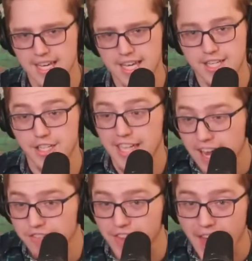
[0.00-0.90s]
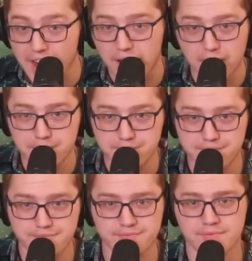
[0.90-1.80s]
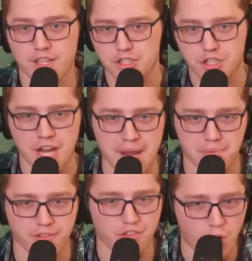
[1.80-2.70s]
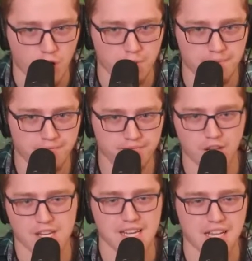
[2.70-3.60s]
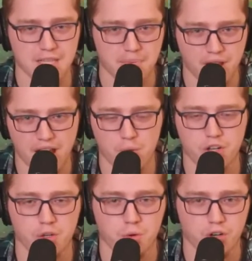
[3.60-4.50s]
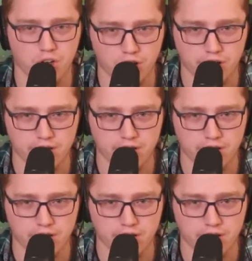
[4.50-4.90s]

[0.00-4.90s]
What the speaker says: You gave that up because you can't perform. You decide to play while you were hurt.